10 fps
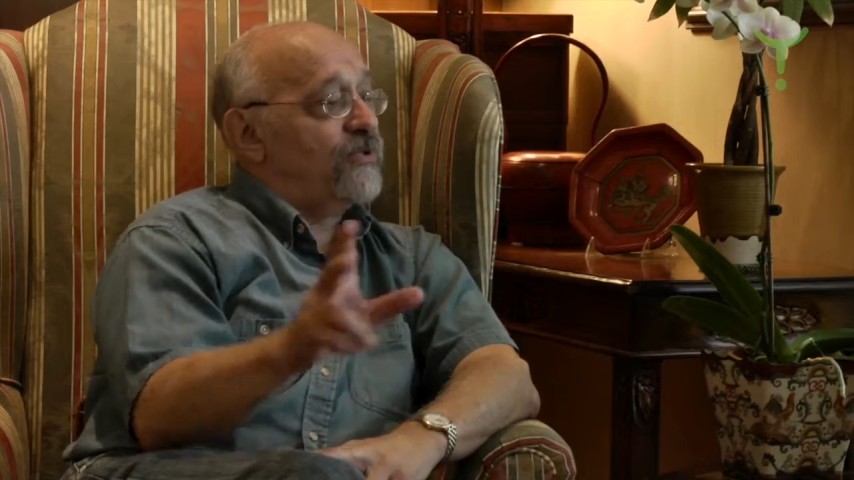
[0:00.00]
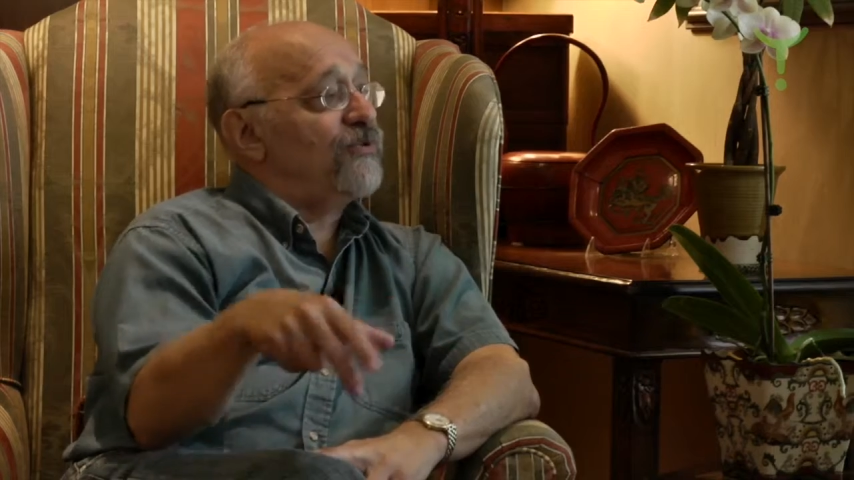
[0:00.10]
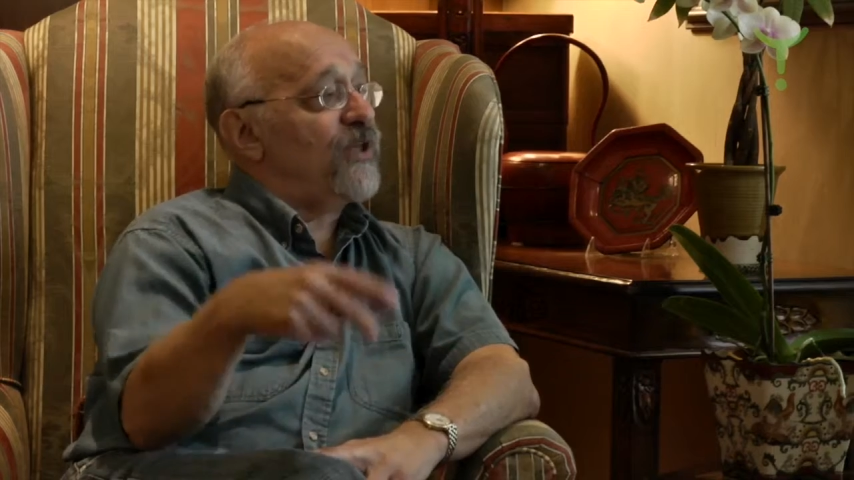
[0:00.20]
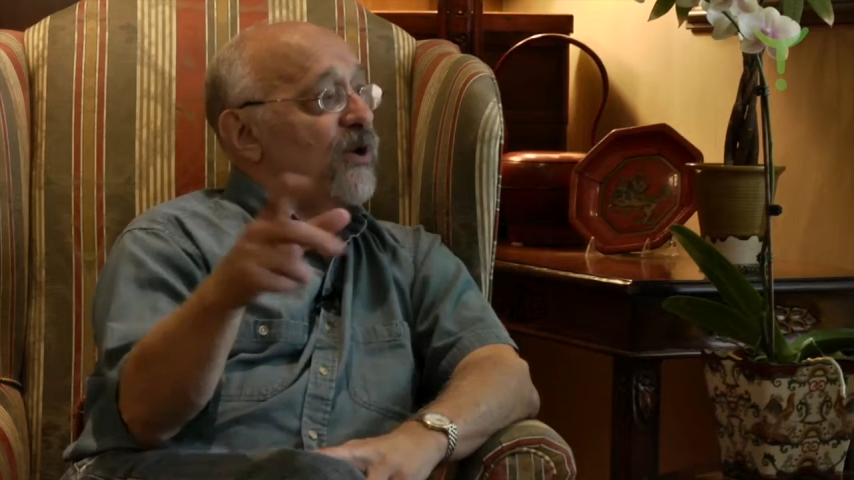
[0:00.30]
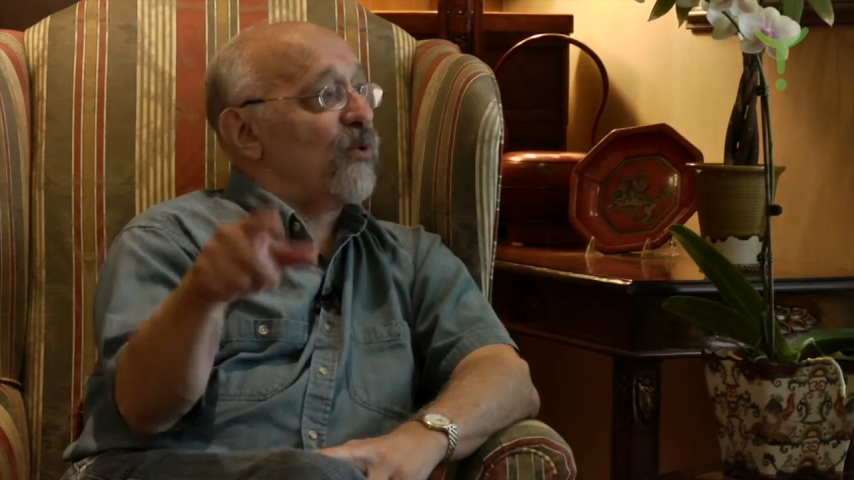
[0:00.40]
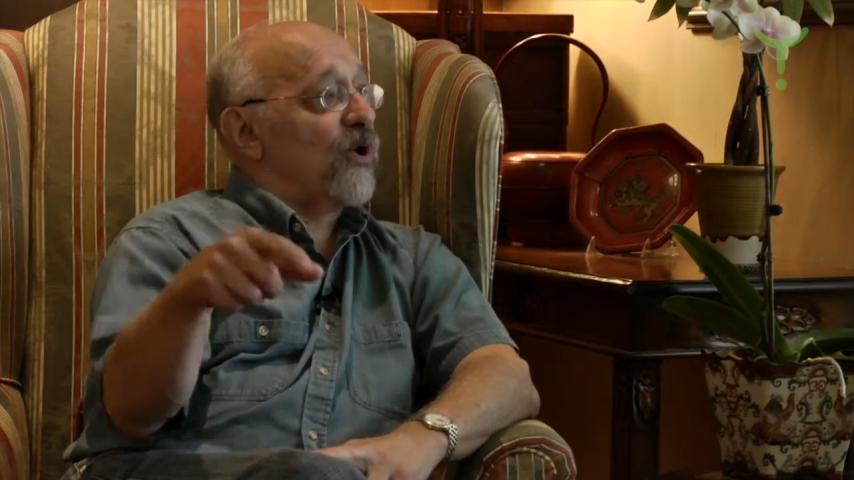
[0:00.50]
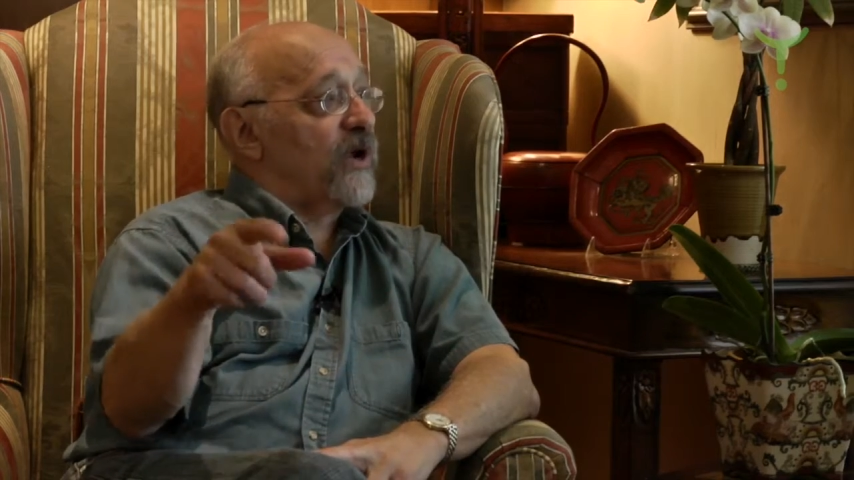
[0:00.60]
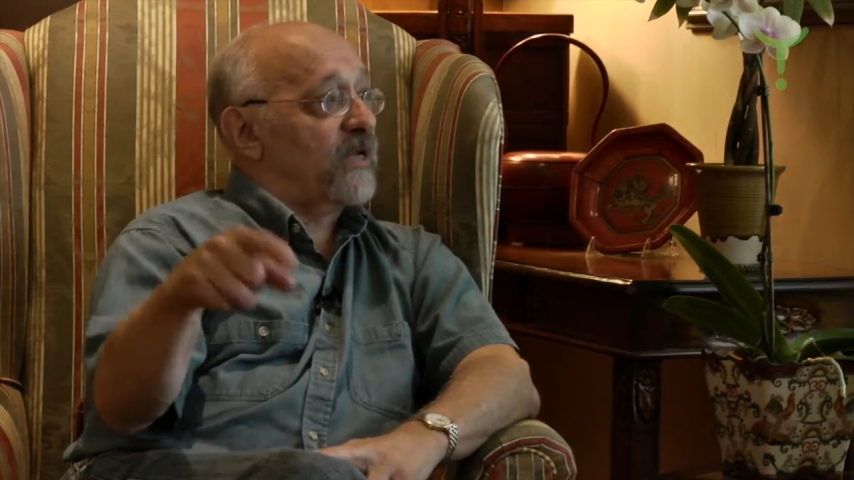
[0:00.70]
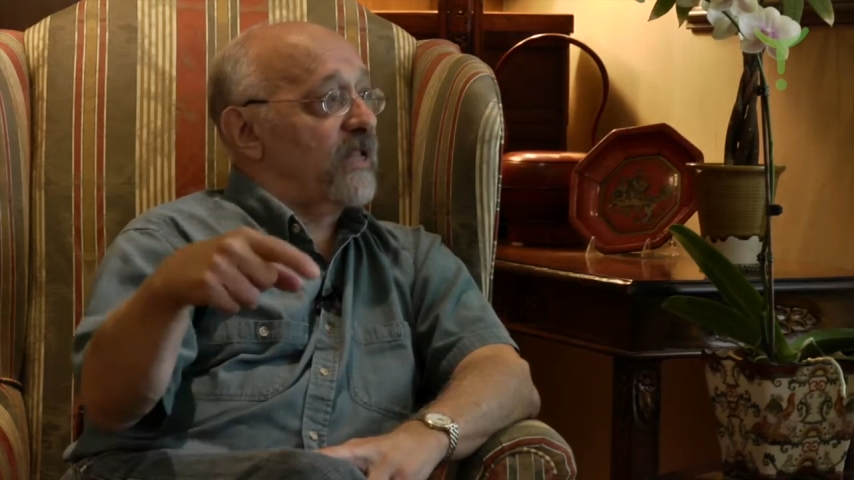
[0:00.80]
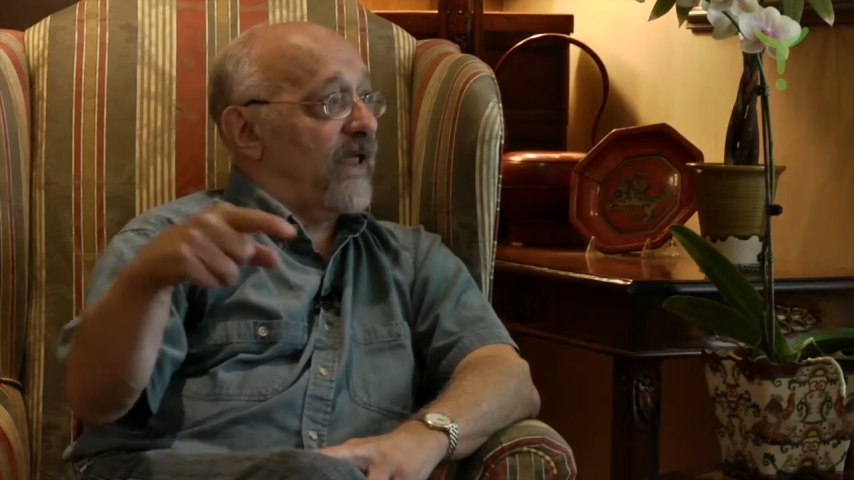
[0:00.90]
do their
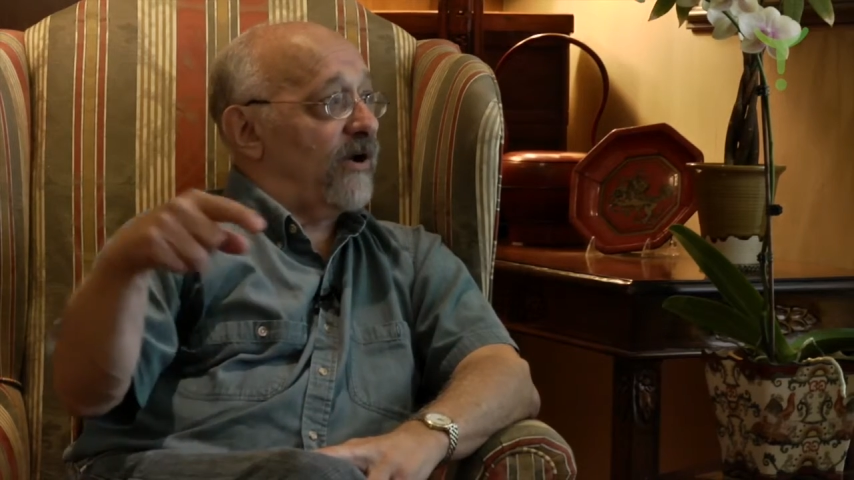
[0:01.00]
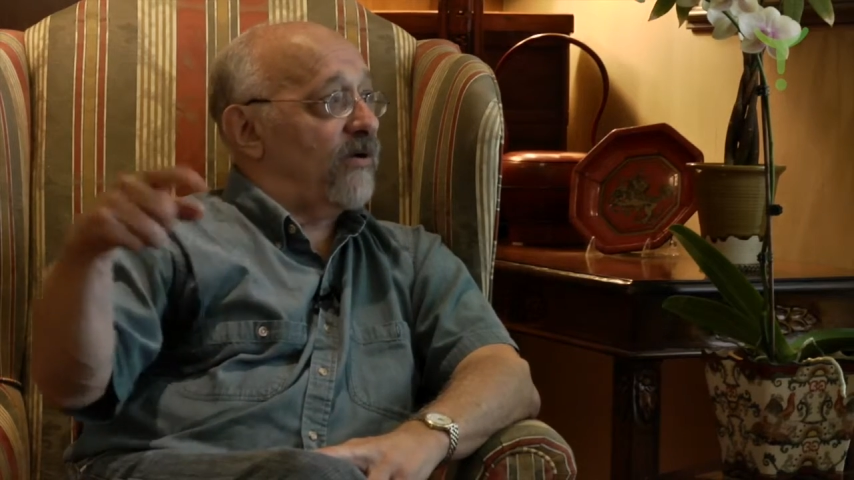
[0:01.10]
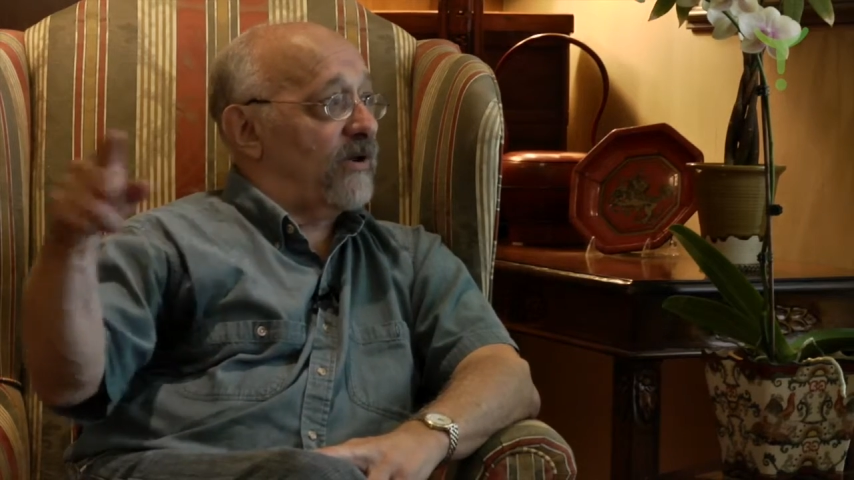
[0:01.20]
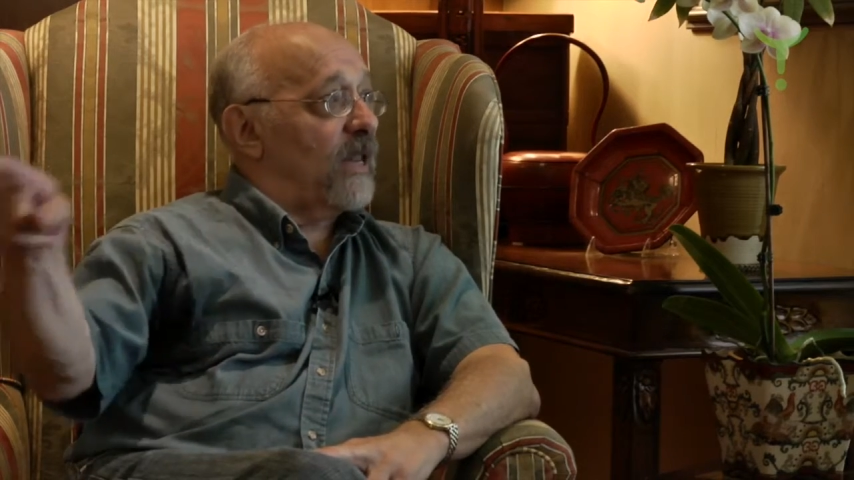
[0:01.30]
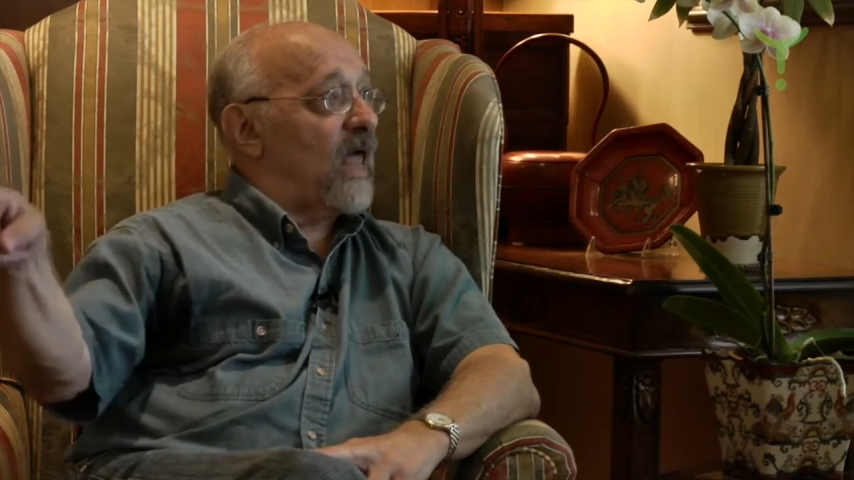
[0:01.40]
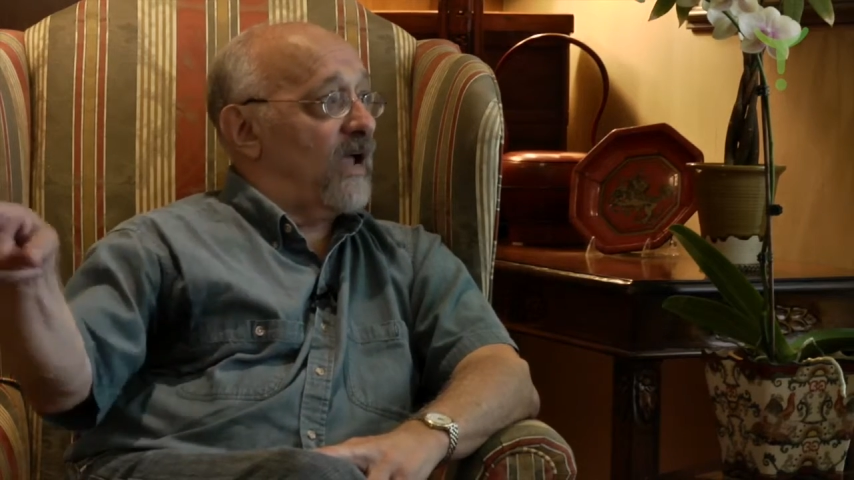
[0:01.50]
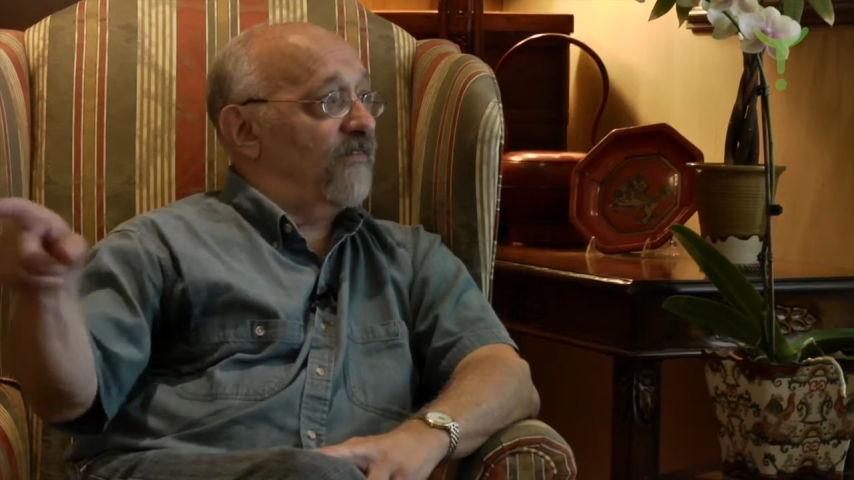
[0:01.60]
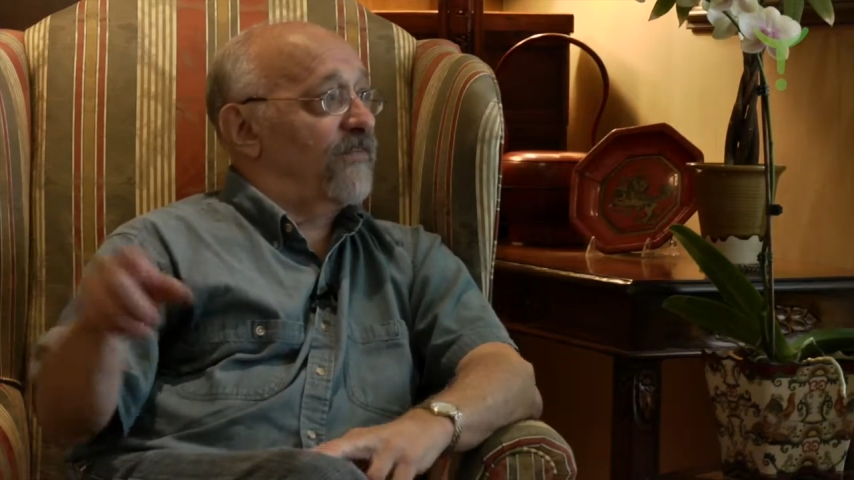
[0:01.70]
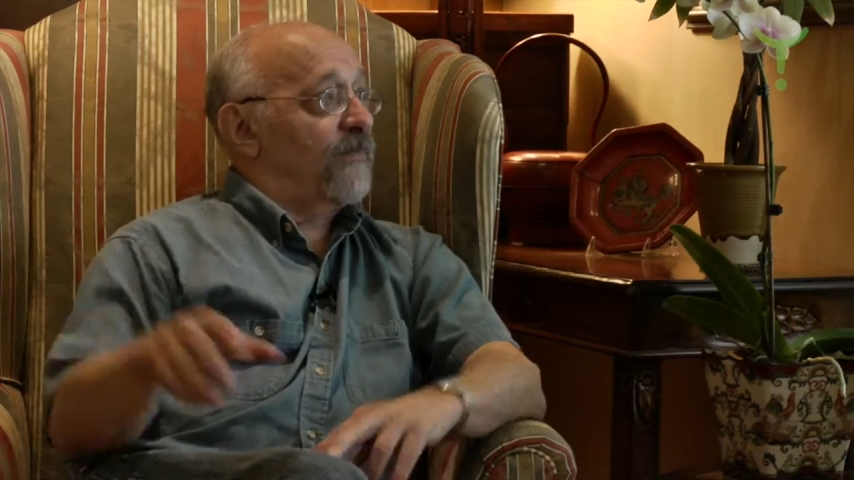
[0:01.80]
work at later in life.